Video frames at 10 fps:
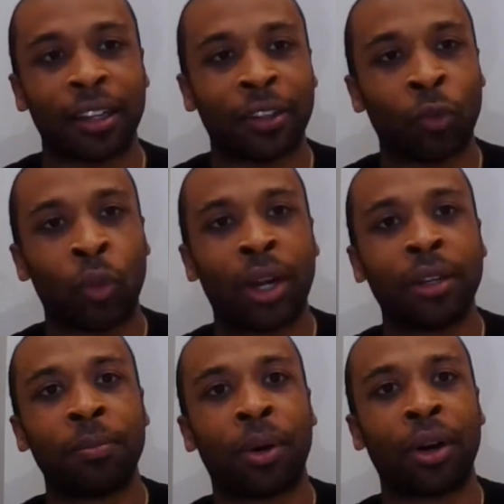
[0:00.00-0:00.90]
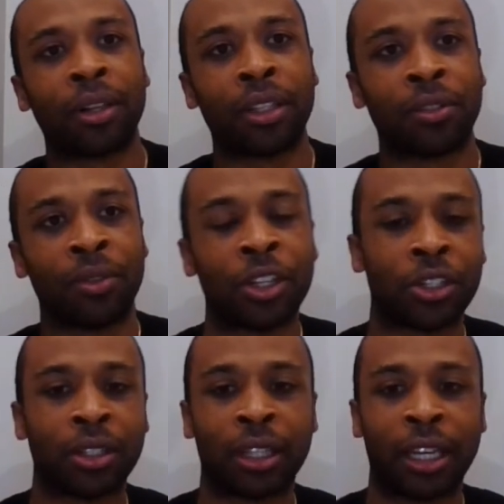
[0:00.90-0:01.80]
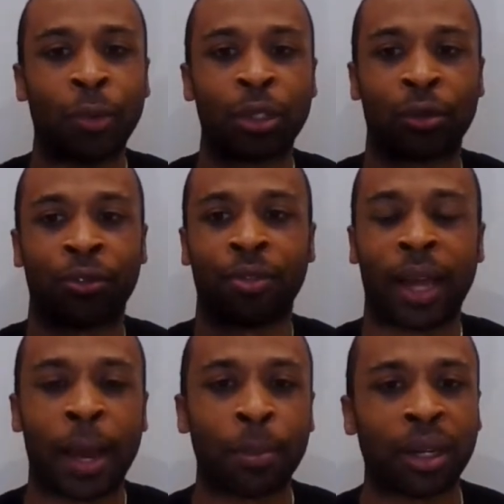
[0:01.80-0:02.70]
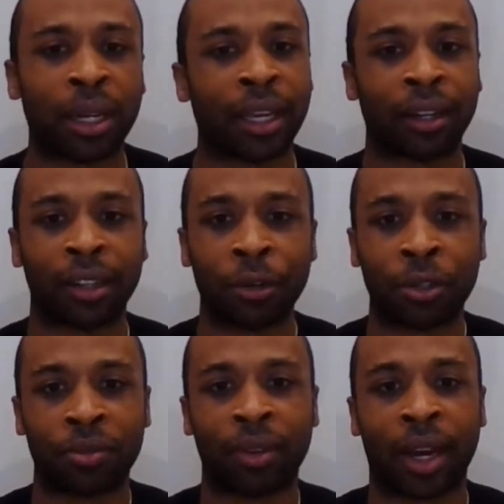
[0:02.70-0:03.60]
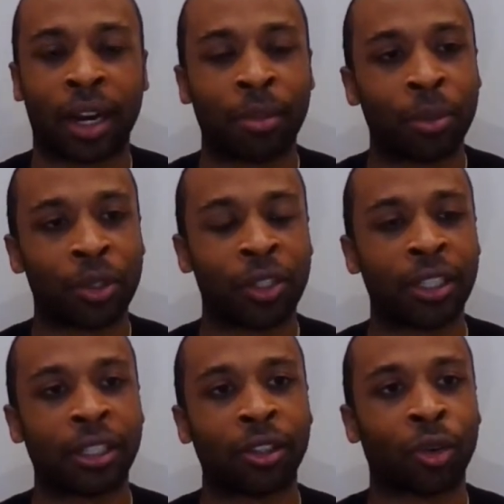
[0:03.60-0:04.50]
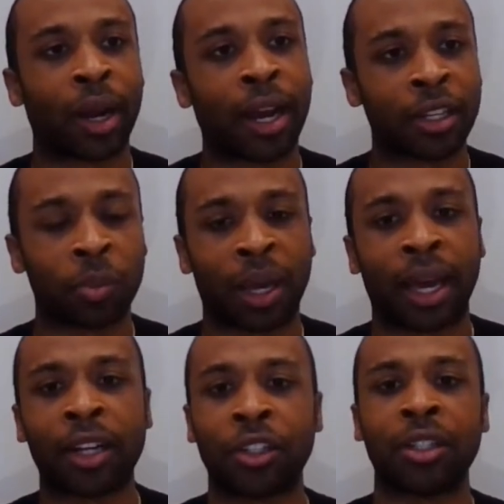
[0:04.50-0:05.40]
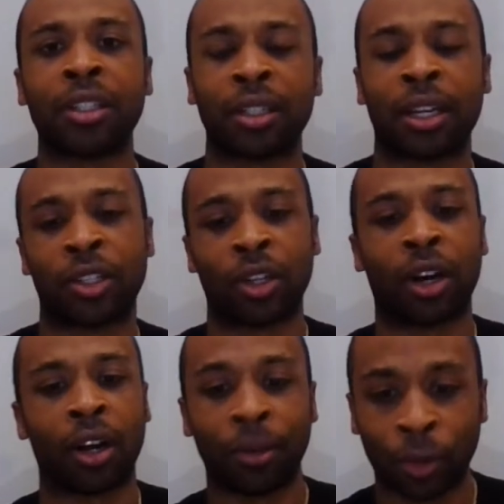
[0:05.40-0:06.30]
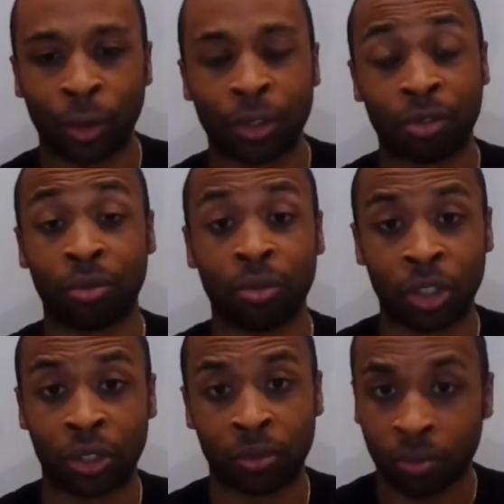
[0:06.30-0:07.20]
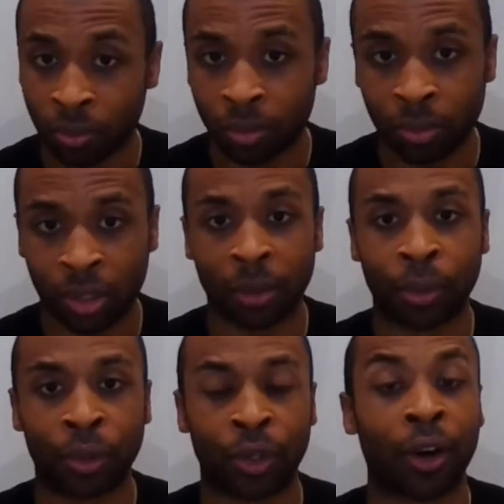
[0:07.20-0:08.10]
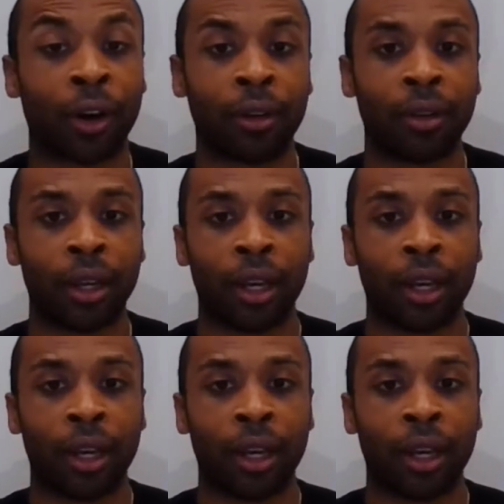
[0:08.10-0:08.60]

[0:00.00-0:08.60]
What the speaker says: one part of this vision, it was flat plain. It was flat. I remember seeing grass patches, and I saw, of course, just simple dirt